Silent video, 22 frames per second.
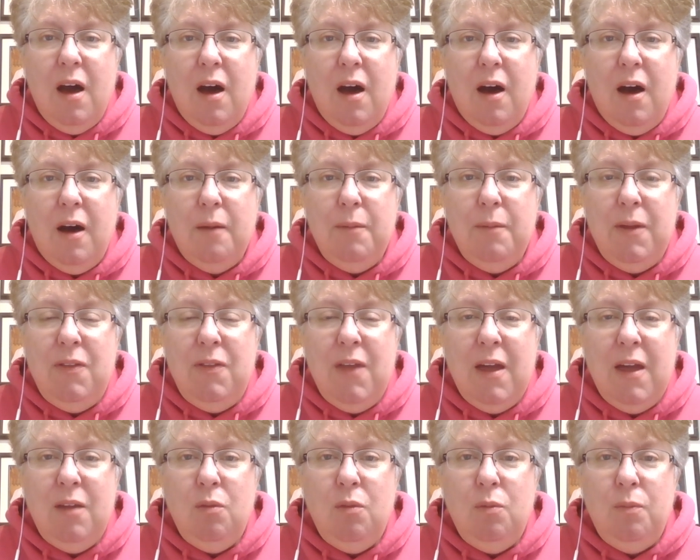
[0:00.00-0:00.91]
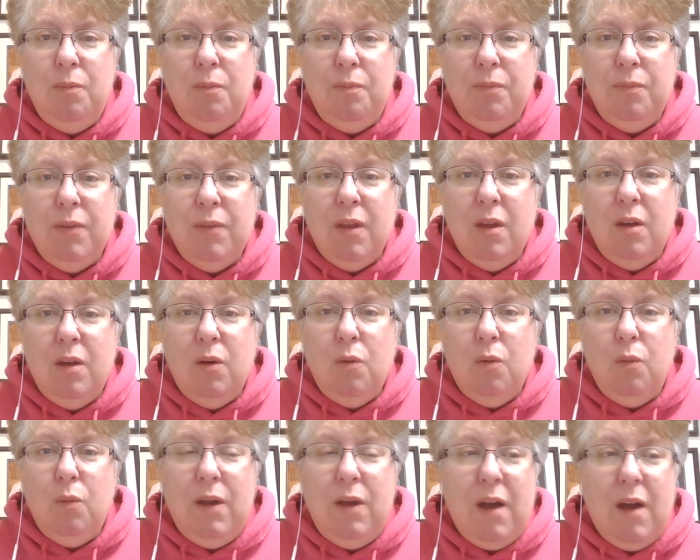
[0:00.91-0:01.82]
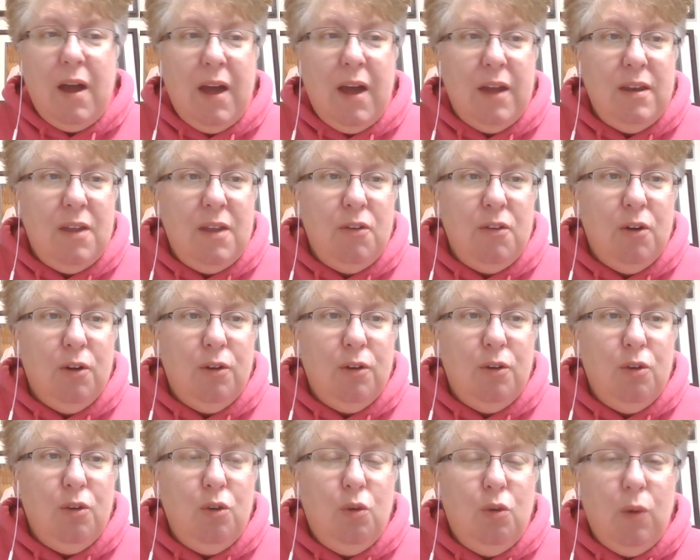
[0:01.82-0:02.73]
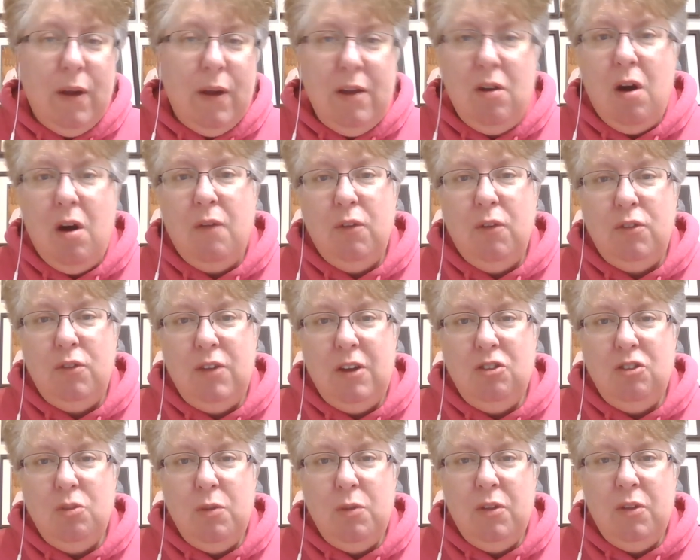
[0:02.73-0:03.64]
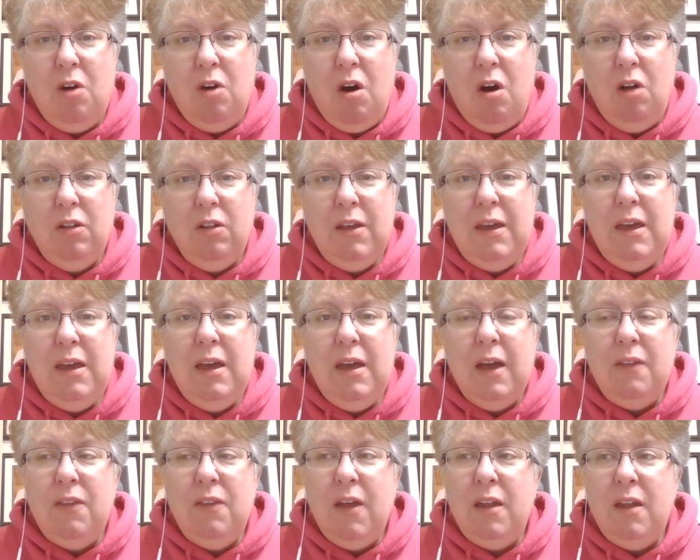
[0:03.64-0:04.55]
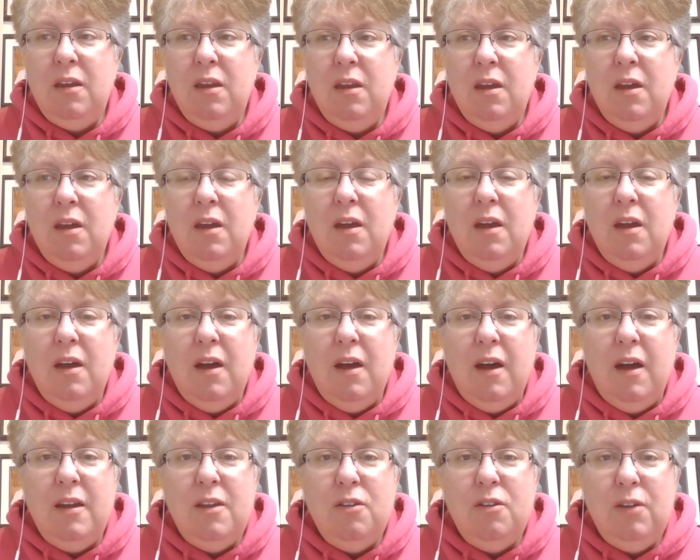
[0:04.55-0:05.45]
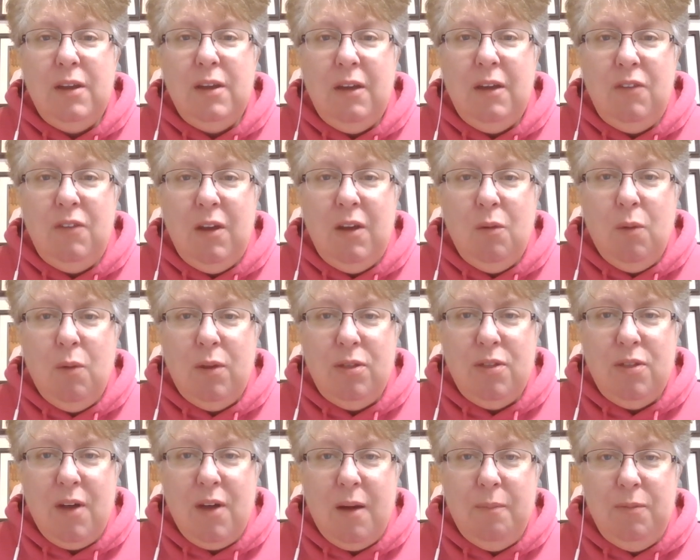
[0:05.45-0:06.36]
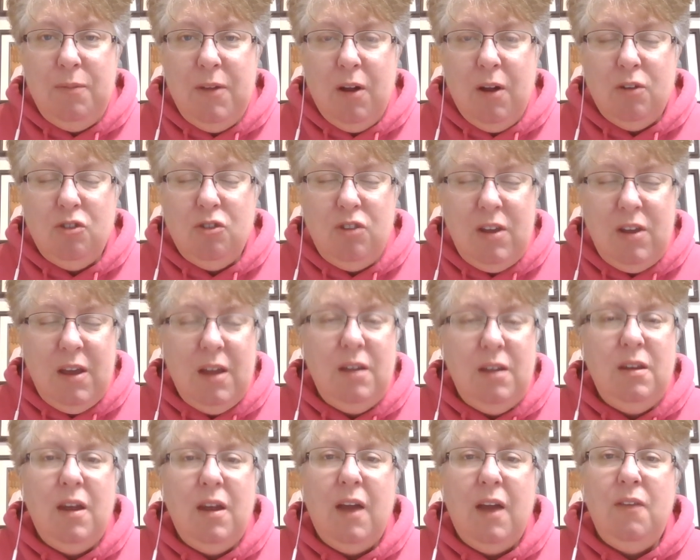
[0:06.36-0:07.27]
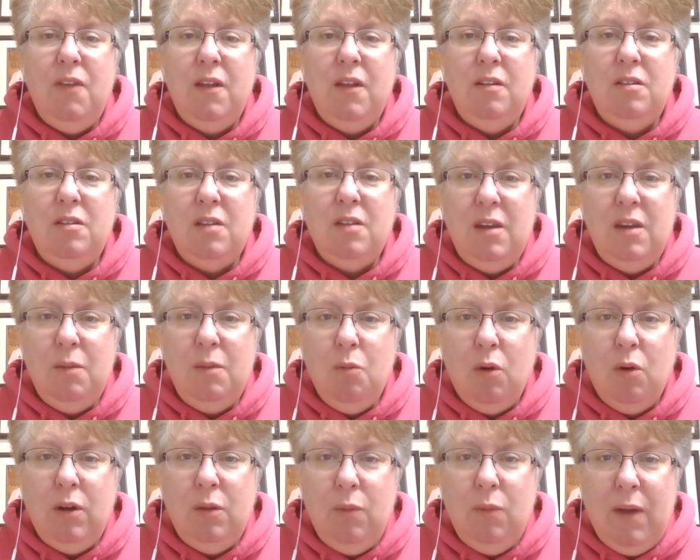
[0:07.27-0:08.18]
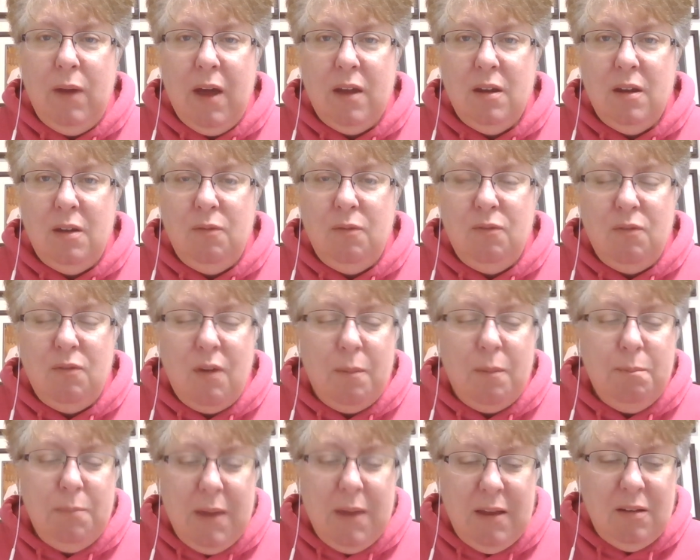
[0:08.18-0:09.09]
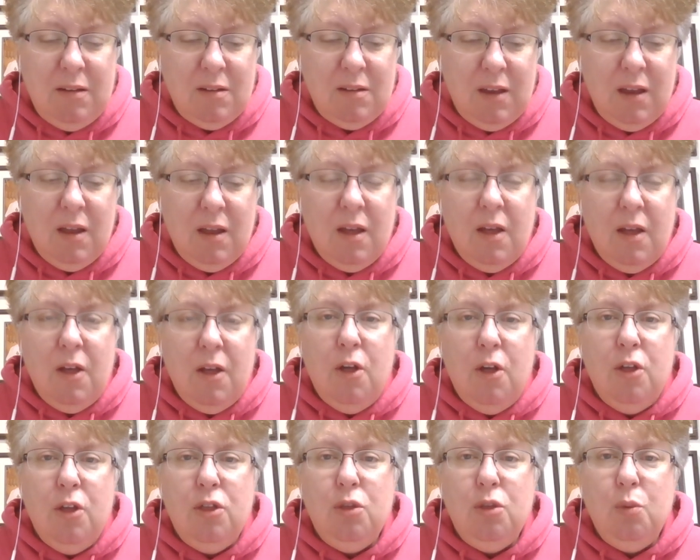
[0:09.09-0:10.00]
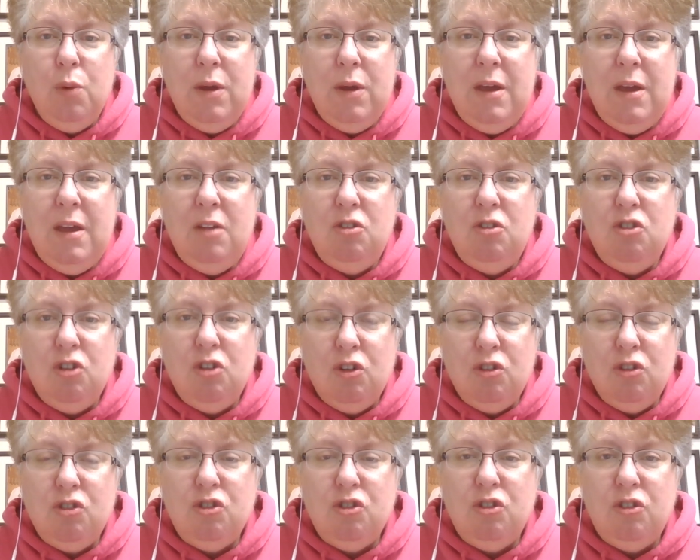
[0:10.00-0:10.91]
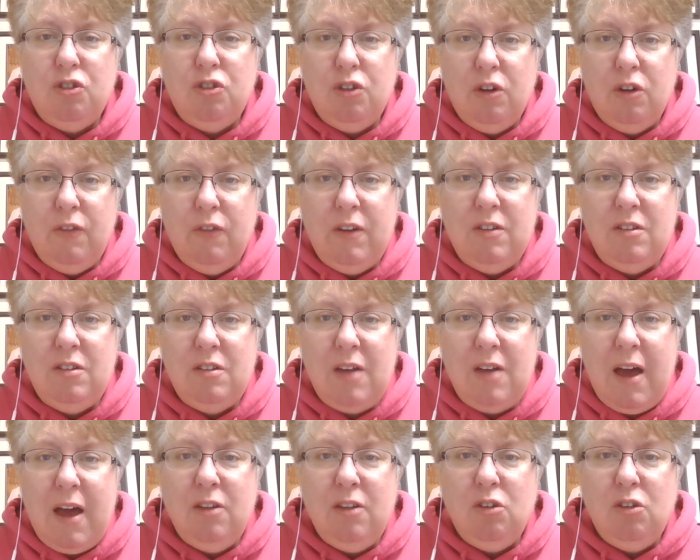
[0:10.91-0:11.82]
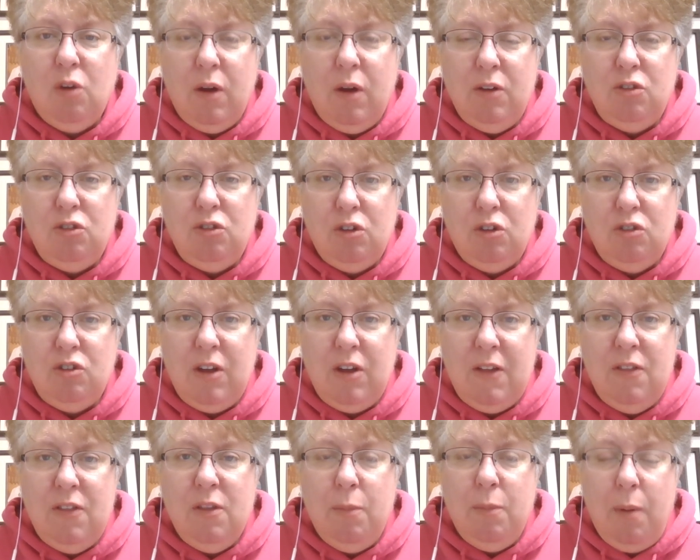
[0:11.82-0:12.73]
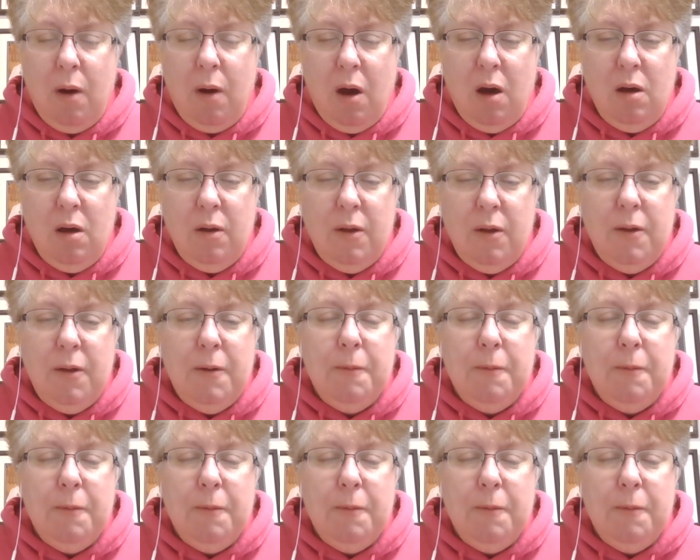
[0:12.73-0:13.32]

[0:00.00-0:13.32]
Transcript: And then I had another great conversation with a colleague, and then another evening with the archdeacon, and then Sunday morning we had an amazing 3-church service at Christ Church in the PA.